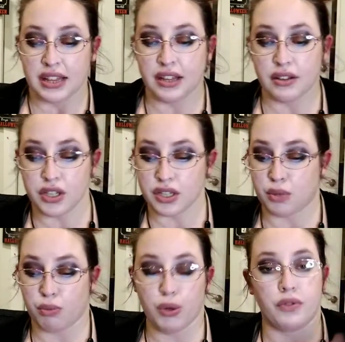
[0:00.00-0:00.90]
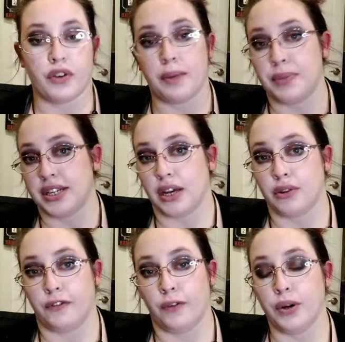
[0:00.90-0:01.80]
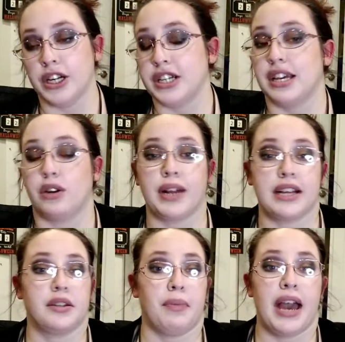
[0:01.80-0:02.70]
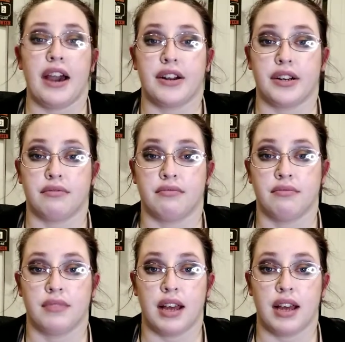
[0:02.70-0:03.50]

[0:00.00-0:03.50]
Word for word: They'll just move up and down the floors in a random pattern,